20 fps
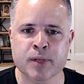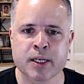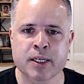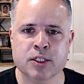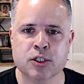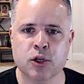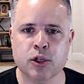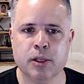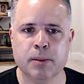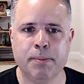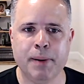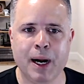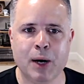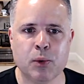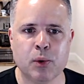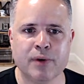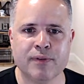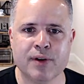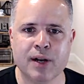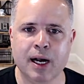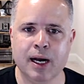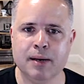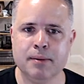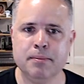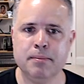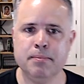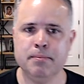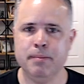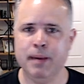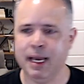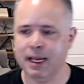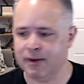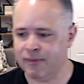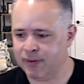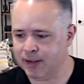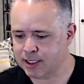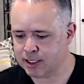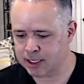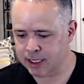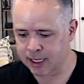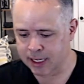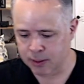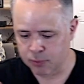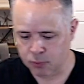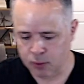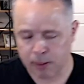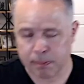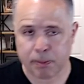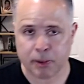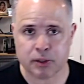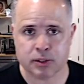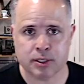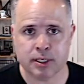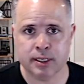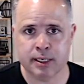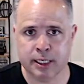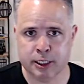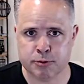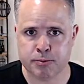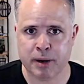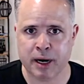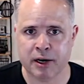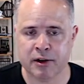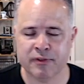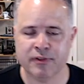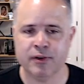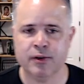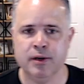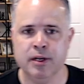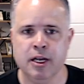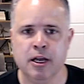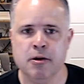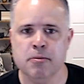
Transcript: So the power of God manifested in one person is powerful.